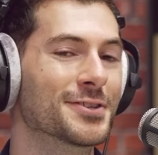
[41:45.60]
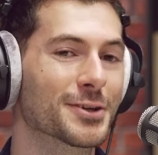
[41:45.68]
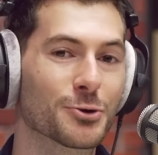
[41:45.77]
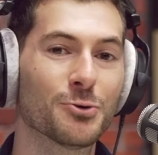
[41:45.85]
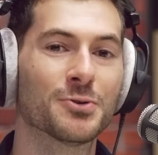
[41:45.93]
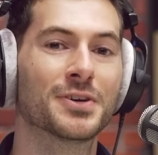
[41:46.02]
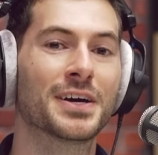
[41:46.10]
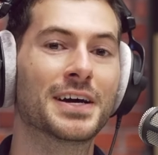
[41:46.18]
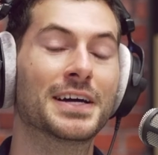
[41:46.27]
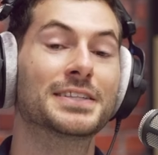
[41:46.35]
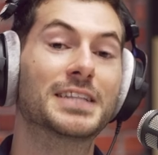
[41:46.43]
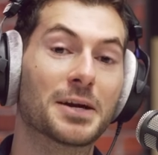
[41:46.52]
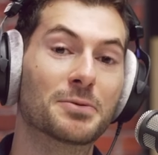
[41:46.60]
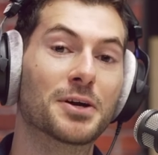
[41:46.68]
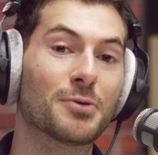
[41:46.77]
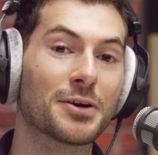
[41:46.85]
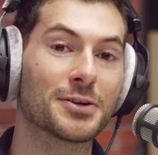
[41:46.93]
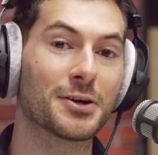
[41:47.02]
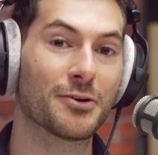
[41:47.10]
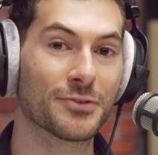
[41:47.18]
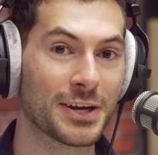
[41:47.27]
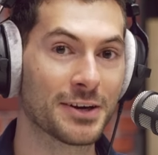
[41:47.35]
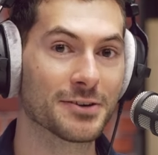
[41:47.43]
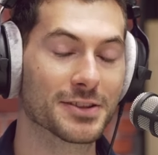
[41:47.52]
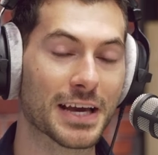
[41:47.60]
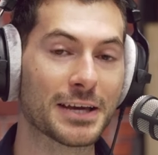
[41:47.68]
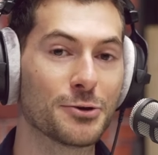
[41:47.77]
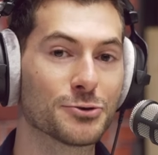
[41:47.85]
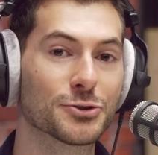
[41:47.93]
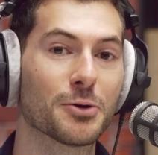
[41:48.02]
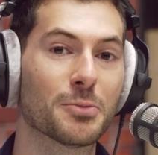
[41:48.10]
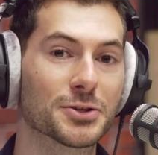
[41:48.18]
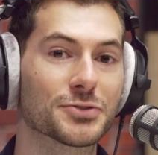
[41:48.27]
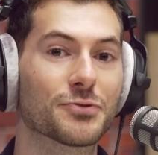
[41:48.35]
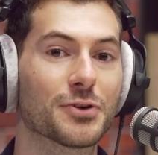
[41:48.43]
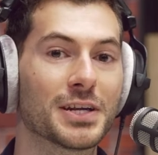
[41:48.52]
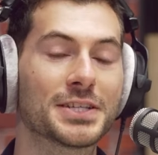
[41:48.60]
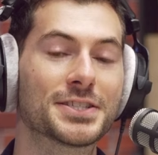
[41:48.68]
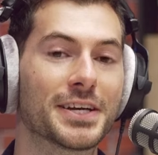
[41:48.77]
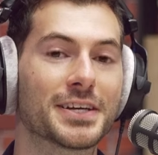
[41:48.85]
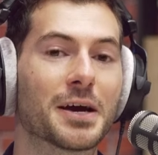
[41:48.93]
Cool. Then I'm going to round it off here. Thank you so much for listening.